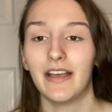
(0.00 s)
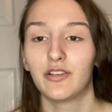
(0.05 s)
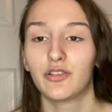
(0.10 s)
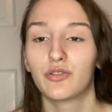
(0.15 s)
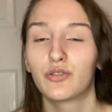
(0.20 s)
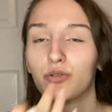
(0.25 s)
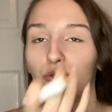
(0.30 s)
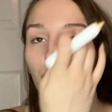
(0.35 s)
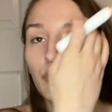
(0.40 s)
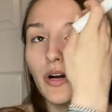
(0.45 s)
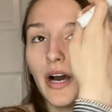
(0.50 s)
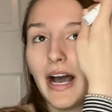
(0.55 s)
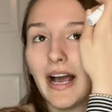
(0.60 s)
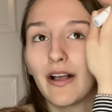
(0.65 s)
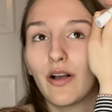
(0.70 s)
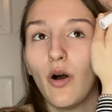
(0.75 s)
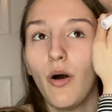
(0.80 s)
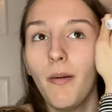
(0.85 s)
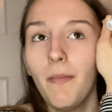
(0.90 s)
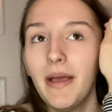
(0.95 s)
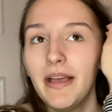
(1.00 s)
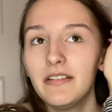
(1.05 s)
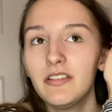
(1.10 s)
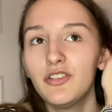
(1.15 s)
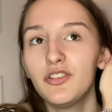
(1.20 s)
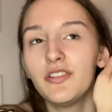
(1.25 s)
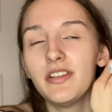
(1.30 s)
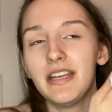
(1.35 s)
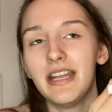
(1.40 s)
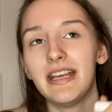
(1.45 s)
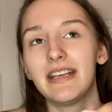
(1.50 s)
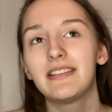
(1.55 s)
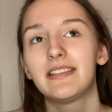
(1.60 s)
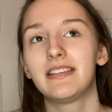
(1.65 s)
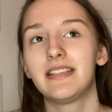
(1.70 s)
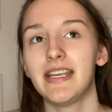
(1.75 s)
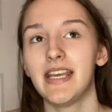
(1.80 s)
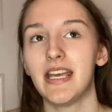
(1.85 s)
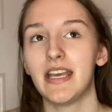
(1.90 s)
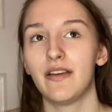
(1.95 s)
so I got a message the
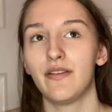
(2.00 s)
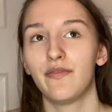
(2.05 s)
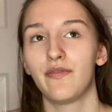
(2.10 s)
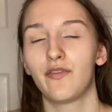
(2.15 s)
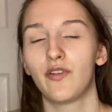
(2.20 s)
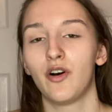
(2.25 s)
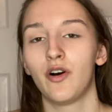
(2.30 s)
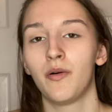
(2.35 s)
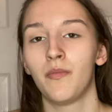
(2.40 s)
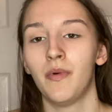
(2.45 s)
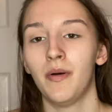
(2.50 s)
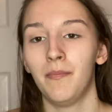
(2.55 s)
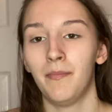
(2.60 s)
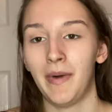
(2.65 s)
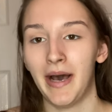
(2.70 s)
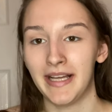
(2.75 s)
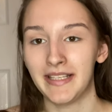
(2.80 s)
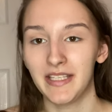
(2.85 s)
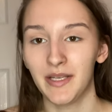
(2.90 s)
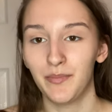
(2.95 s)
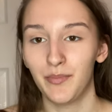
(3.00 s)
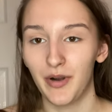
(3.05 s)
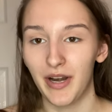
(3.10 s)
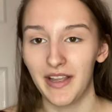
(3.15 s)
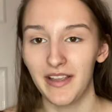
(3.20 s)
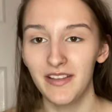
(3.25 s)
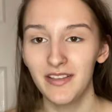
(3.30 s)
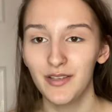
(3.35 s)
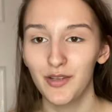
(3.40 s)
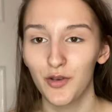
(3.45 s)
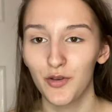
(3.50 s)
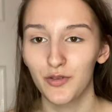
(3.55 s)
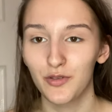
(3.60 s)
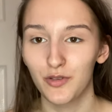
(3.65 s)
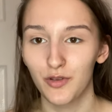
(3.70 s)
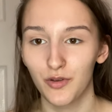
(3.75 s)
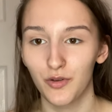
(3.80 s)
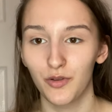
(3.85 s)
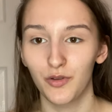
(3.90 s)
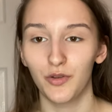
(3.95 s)
next day from Maddie Bryce, who's
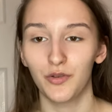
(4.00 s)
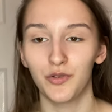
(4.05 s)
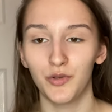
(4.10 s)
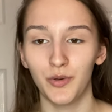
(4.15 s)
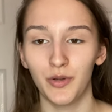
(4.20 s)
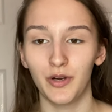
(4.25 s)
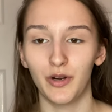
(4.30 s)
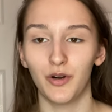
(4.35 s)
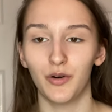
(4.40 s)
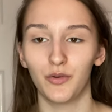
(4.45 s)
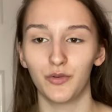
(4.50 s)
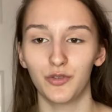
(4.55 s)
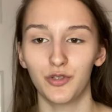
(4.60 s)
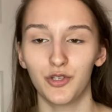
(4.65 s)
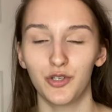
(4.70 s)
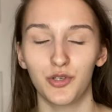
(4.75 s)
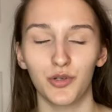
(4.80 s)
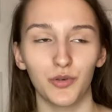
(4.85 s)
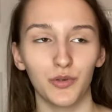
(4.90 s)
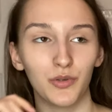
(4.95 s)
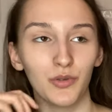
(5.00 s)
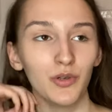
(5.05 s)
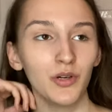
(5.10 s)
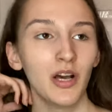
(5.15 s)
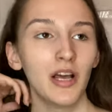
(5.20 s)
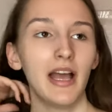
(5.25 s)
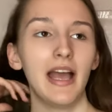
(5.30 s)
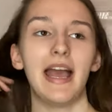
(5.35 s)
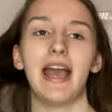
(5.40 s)
doing her own show